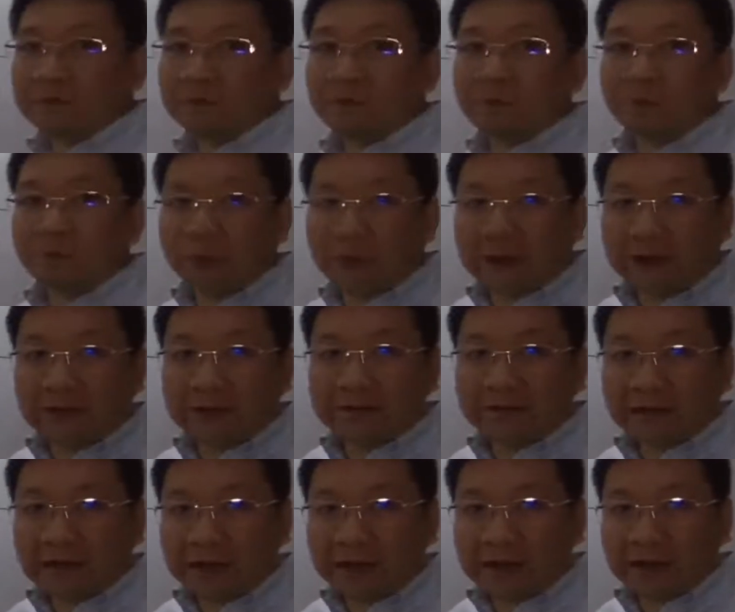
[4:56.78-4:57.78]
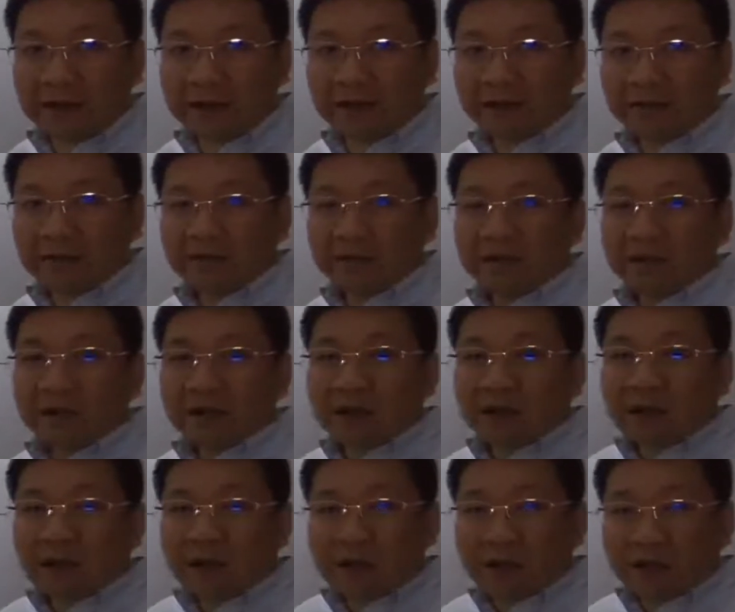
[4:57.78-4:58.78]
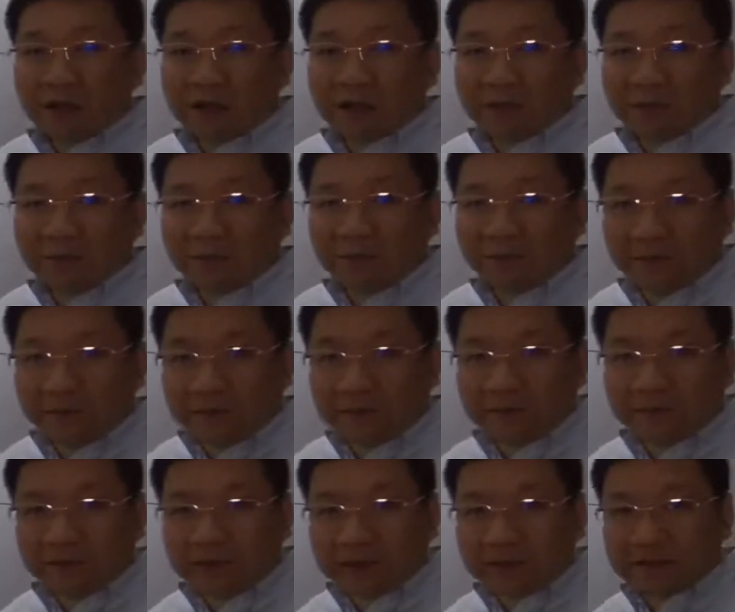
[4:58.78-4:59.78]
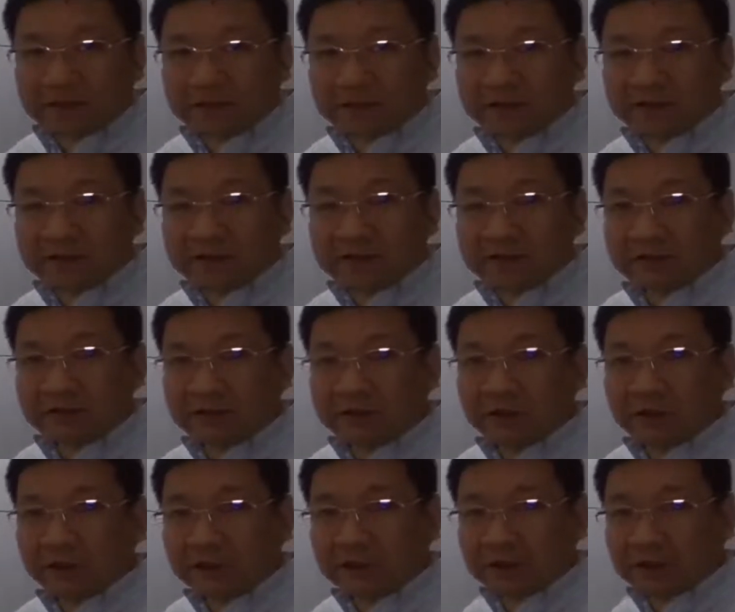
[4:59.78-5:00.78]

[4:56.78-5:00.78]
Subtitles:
write down the first factors in each